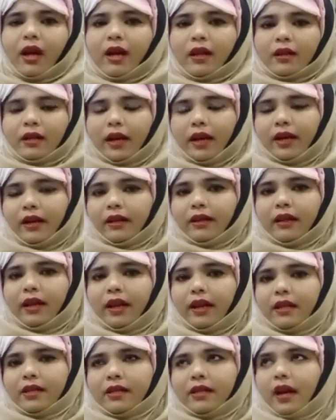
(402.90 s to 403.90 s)
That
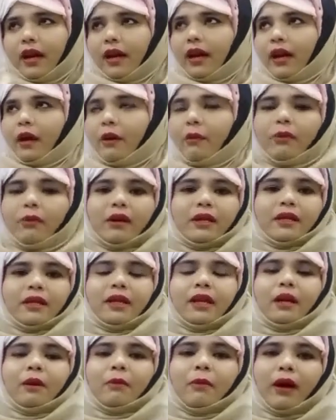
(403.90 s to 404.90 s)
there is air
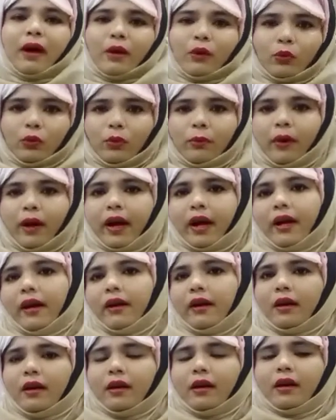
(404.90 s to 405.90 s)
present in my room, and
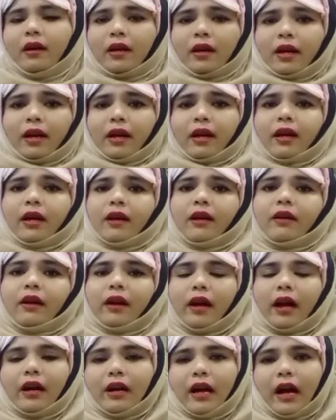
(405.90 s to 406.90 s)

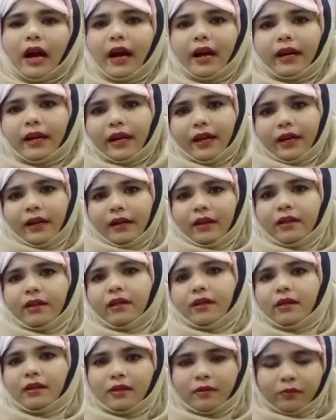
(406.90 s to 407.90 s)
I
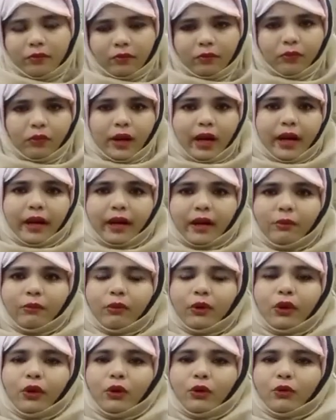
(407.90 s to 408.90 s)
can
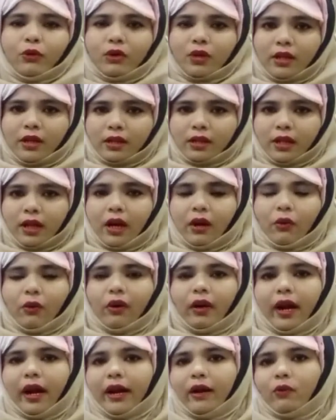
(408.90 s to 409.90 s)
produce a
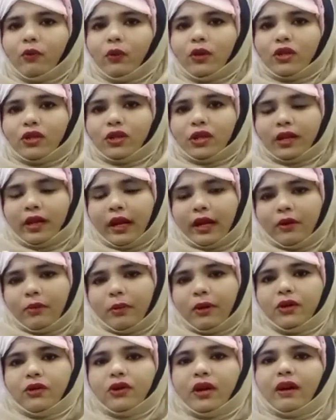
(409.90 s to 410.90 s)
sound and which can
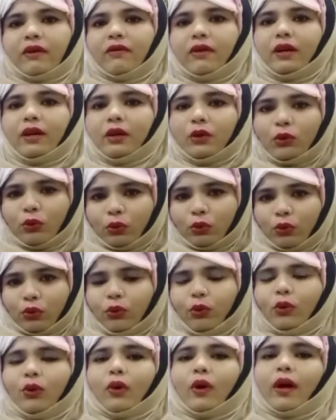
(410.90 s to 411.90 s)
be traveled through
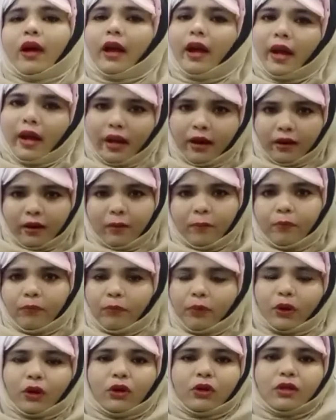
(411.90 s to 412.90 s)
air,
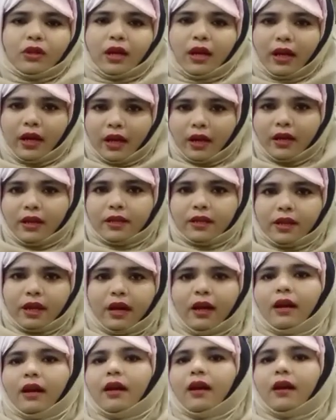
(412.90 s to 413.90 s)
because air is a
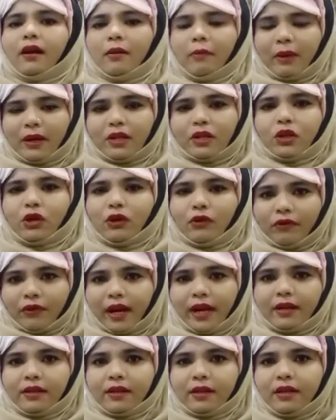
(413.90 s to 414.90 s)
mixture of
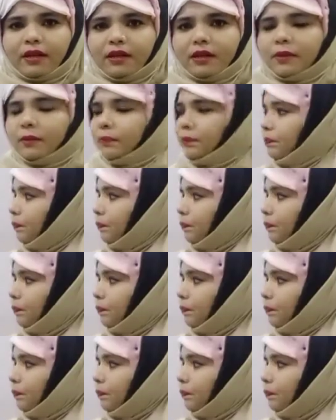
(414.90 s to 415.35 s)
gases.